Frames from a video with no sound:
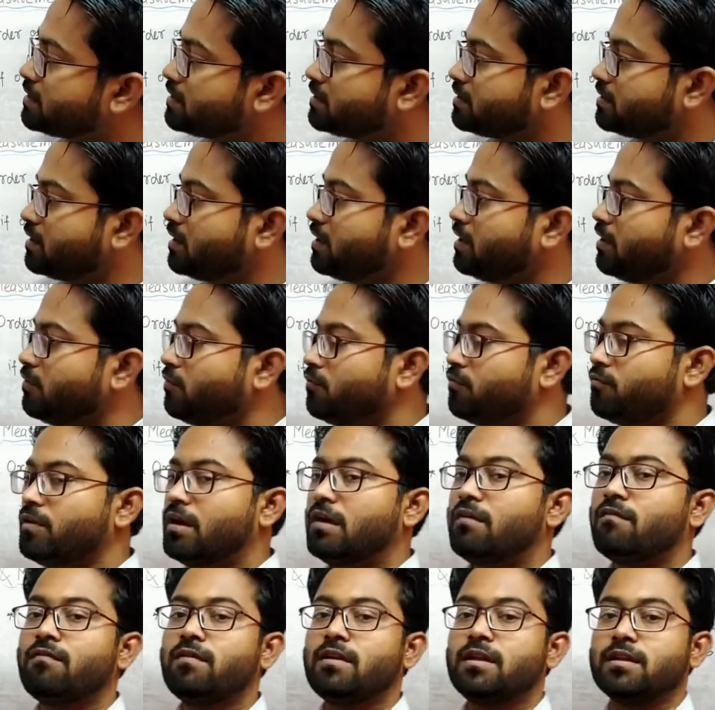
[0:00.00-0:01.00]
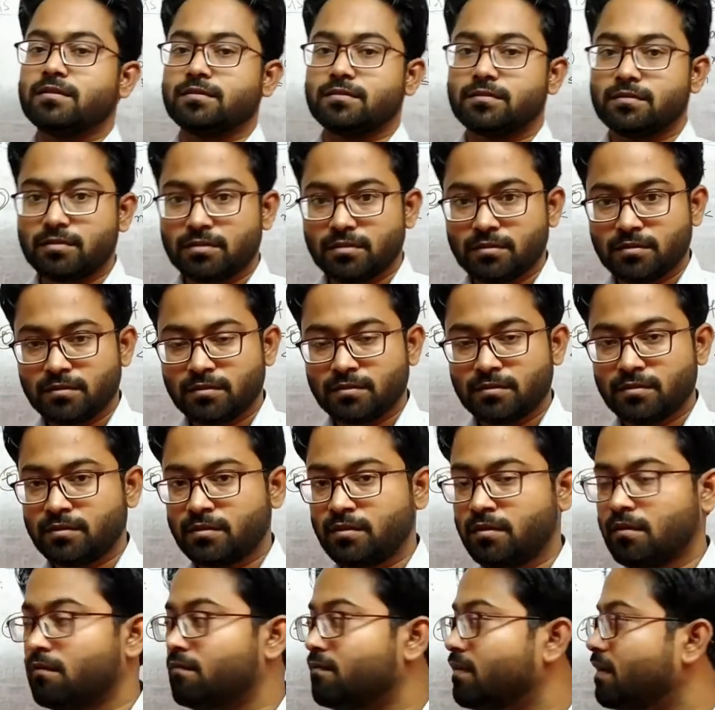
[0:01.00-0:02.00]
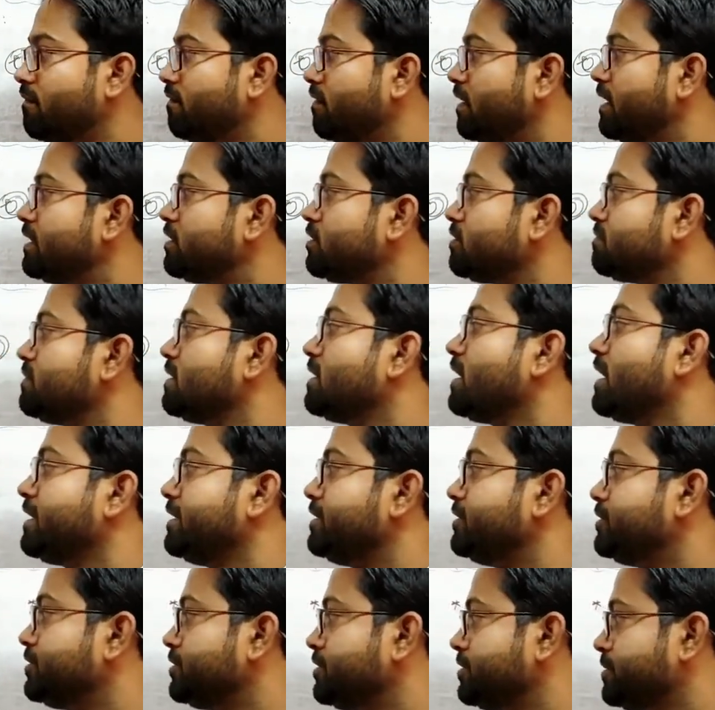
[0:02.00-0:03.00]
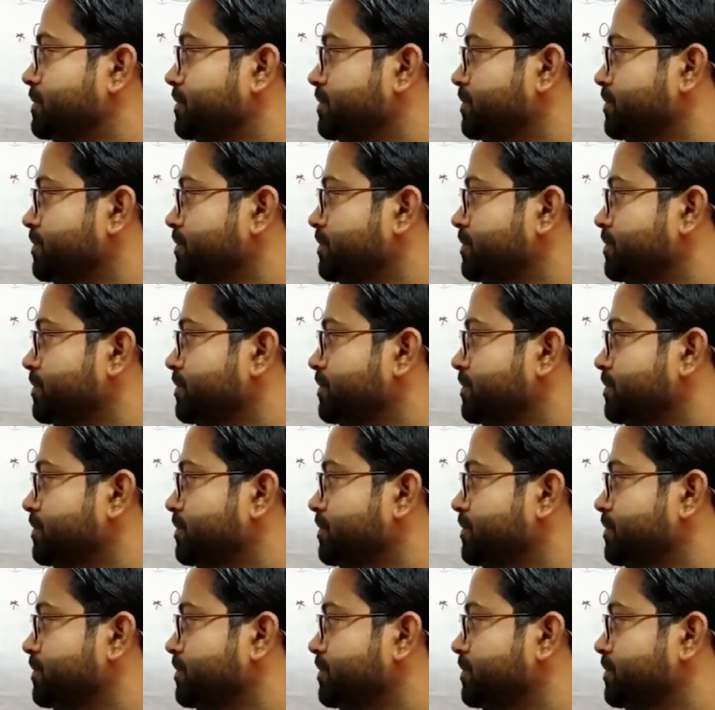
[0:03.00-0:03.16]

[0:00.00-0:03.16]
the wavelength of the light.